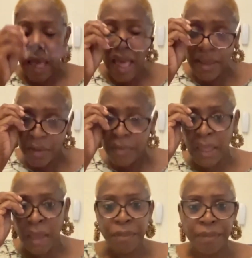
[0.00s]
Hire
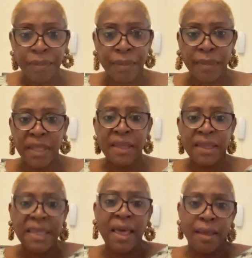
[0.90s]
them.
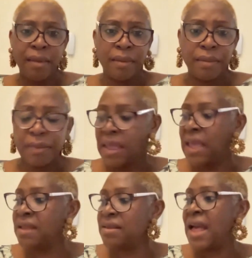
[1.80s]
Yeah,
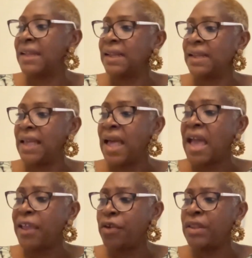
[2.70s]
exactly.
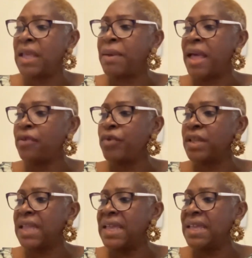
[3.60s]
Hire them and
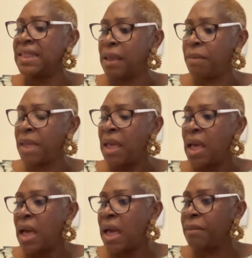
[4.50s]
retain them.
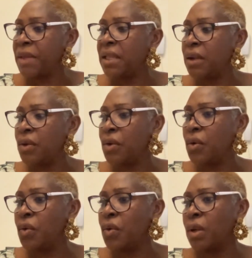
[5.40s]
I'm gonna
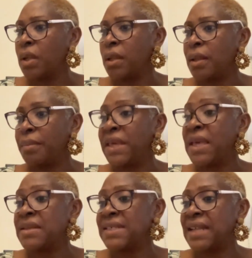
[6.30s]
go,
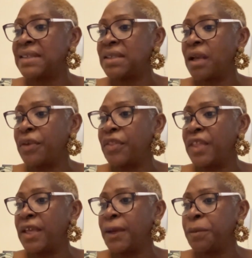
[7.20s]
because that's the other
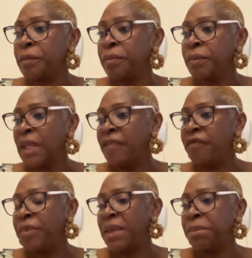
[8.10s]
thing.
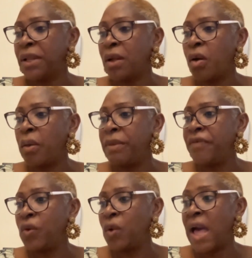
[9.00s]
If people come,
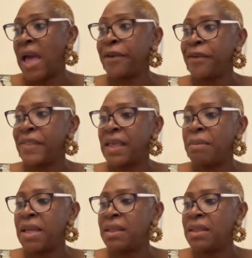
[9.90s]
if you hire
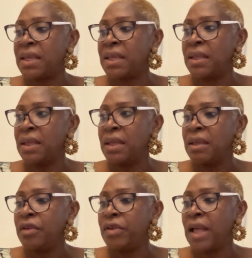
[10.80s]
them and then
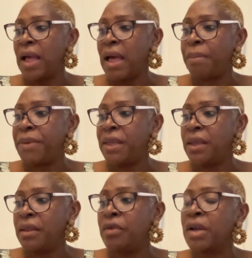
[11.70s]
they're not happy,
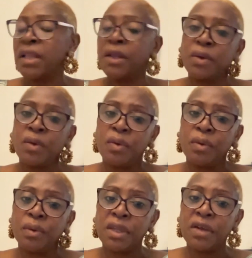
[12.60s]
they're gonna
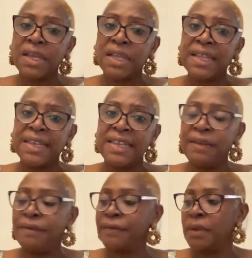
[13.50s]
go, they're gonna
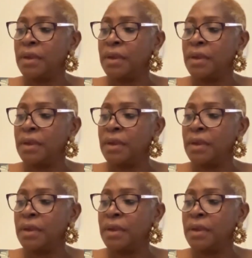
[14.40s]
leave.